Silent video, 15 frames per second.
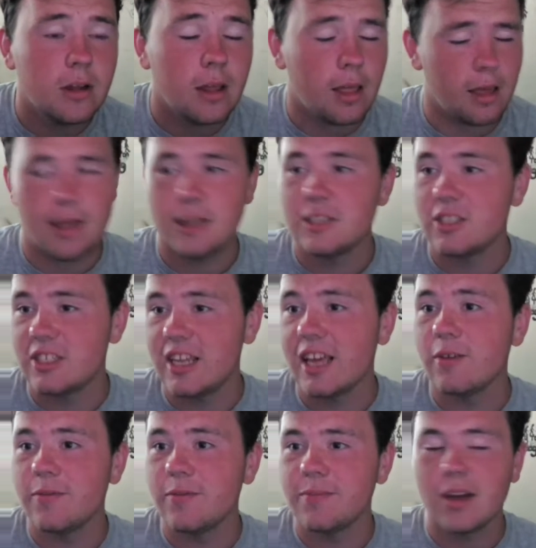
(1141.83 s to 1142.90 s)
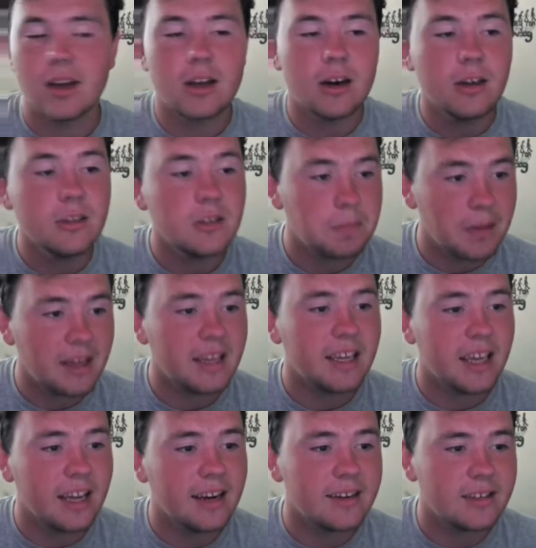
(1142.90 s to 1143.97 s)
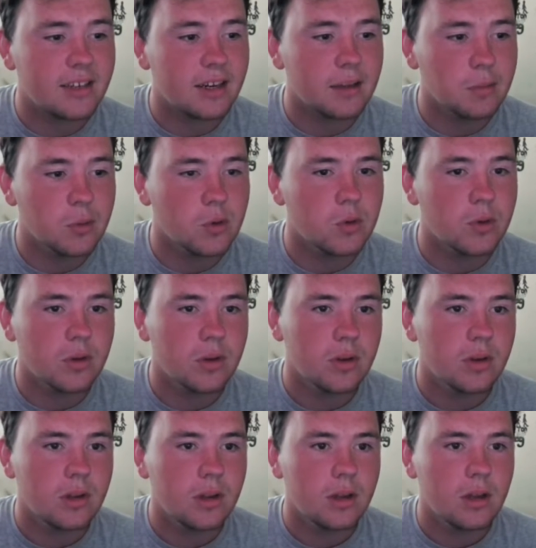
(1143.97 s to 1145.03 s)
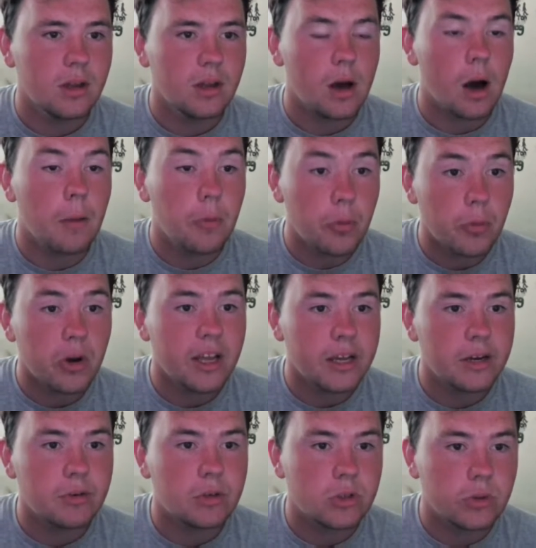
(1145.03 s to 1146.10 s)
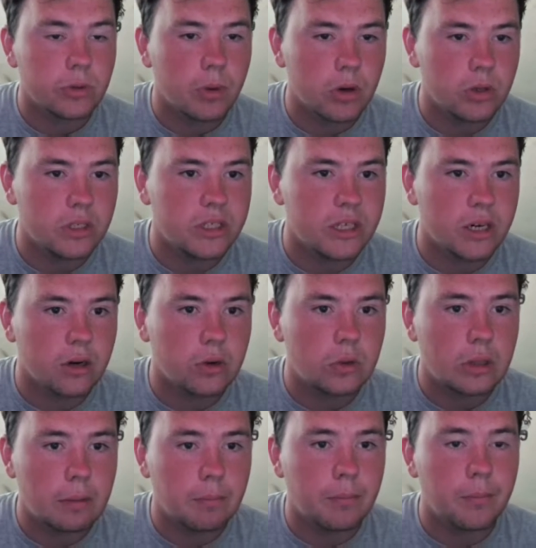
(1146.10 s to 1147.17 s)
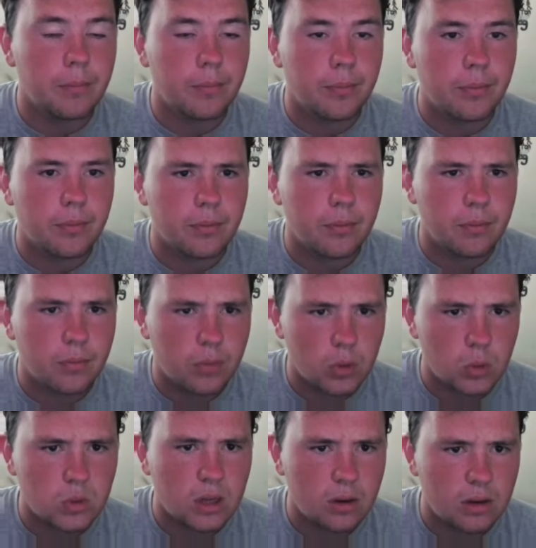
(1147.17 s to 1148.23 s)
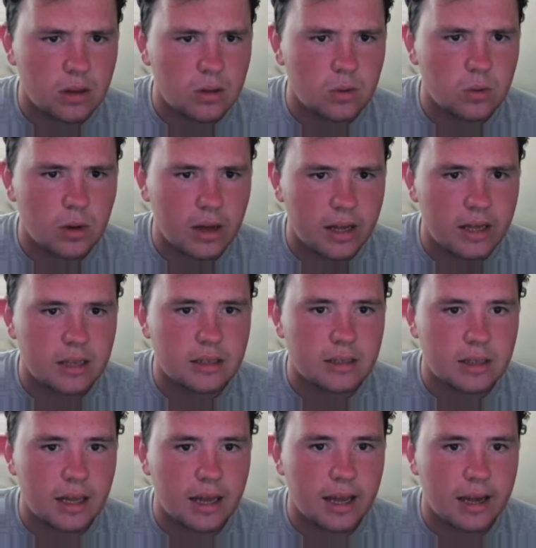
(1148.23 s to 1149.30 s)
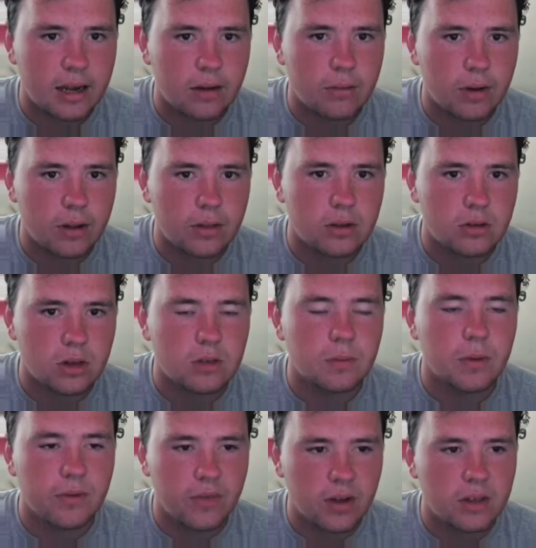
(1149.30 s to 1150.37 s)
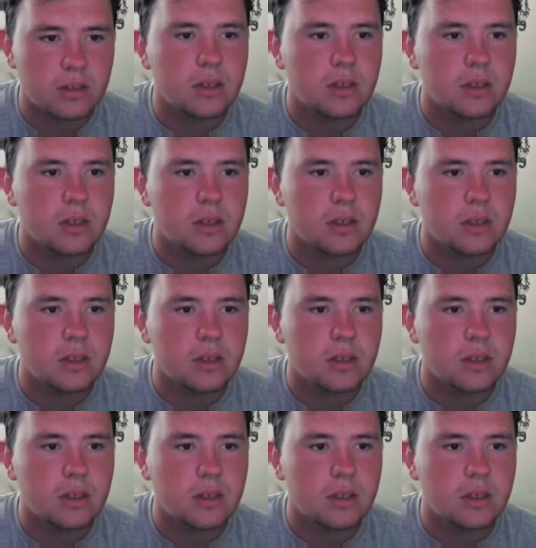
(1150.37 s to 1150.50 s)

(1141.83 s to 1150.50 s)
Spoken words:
Stale. I can't speak English anymore. I pull my hair into a ponytail, then pulls out little hairs that hang around the sides of my face.